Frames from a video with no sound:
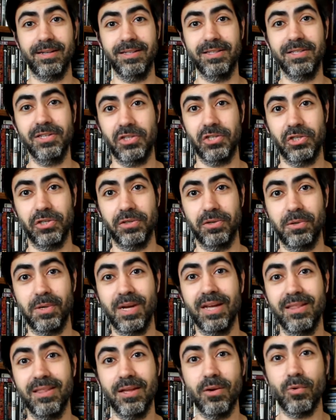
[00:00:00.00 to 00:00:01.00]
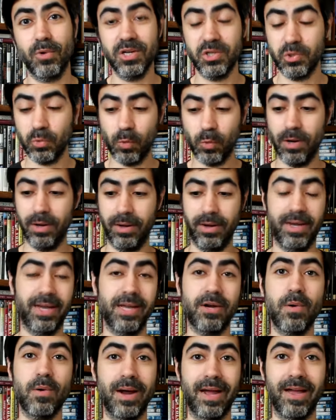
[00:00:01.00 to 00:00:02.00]
edition, okay? There is one.
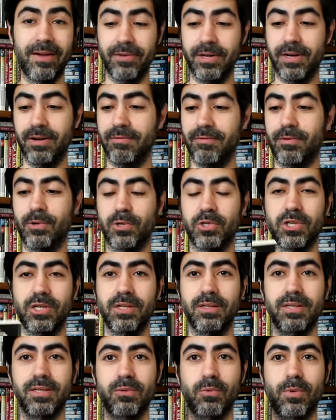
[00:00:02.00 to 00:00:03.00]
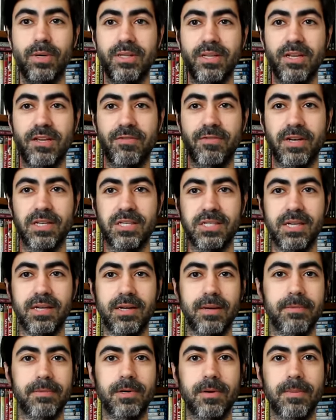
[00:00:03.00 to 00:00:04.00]
I don't have it, unfortunately. One day, if I see
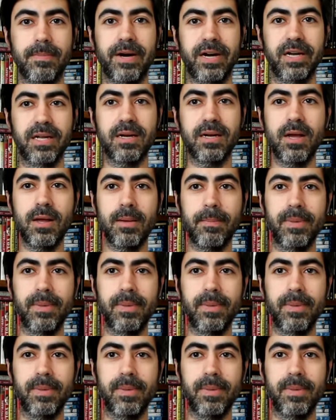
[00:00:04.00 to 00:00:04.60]
it, I'm going to buy it.